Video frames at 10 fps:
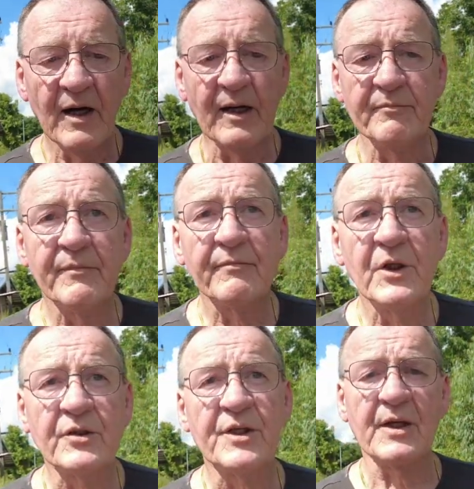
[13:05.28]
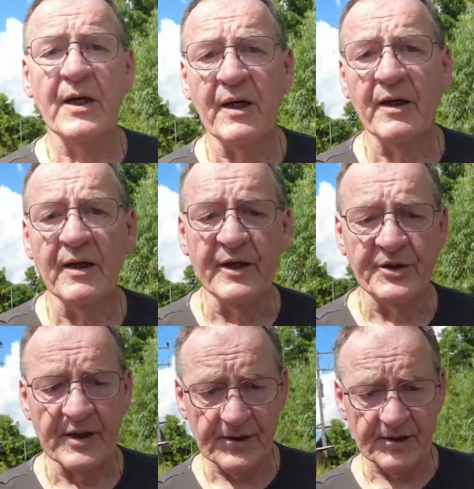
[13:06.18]
I'm not saying
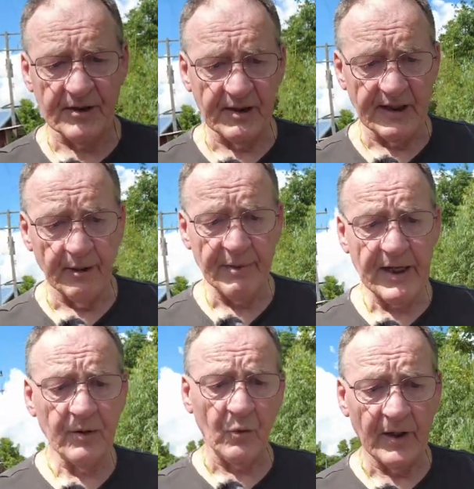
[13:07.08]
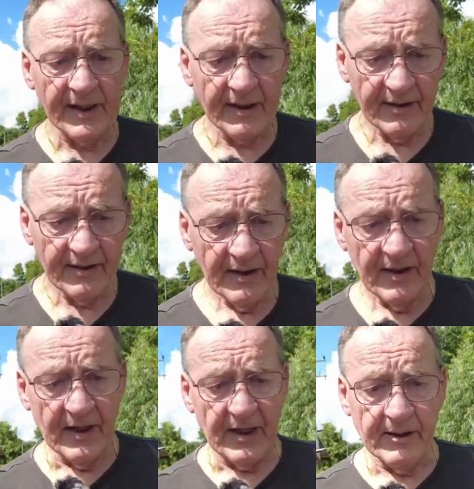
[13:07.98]
adjust in a bad way.
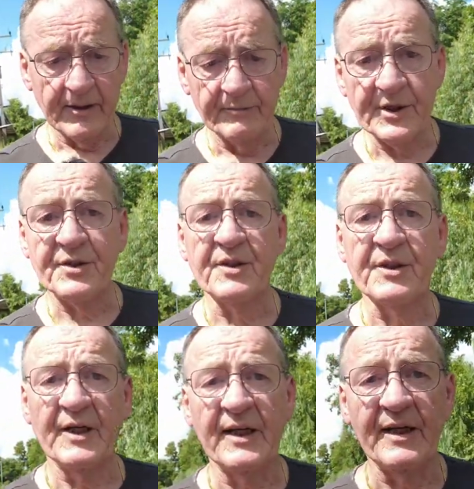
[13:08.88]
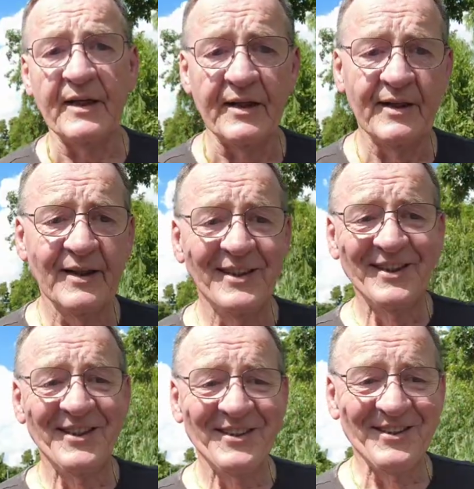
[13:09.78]
I'm just saying
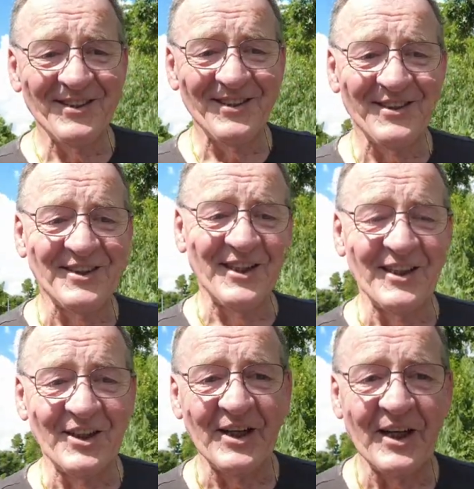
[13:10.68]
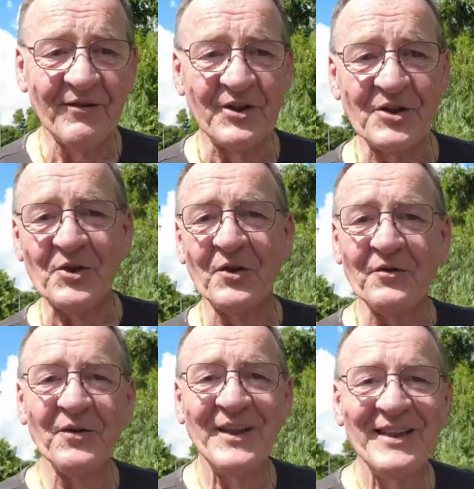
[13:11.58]
you have to sort
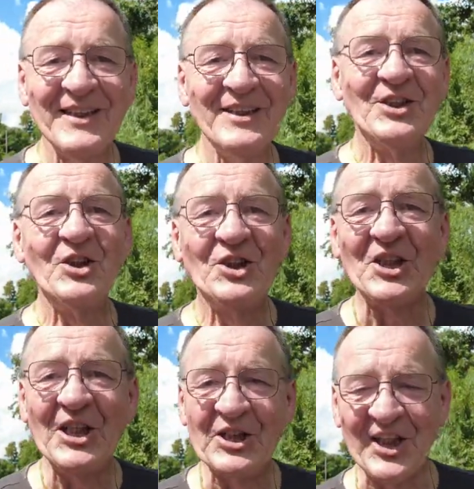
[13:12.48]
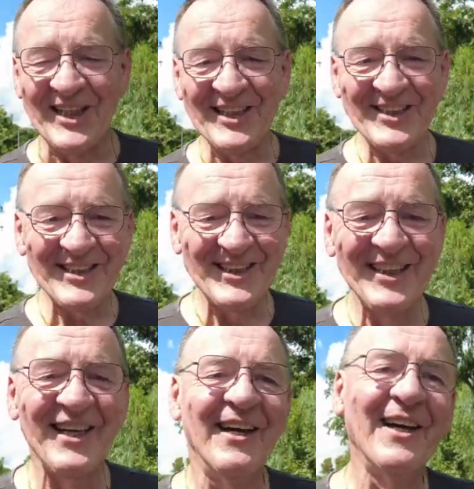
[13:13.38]
of change gears
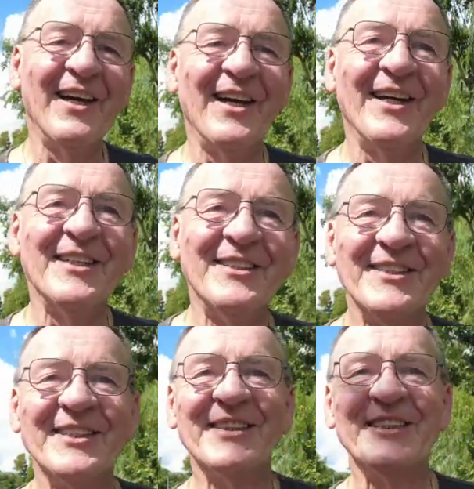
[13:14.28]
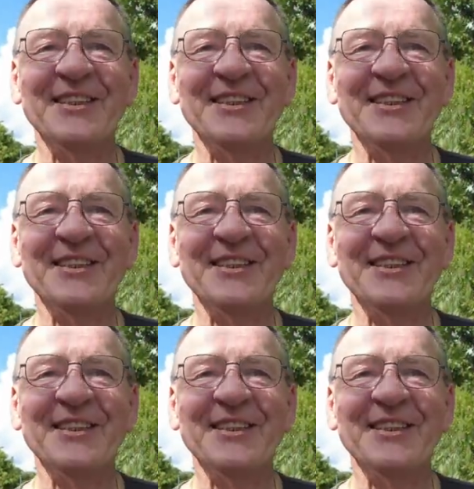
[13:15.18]
and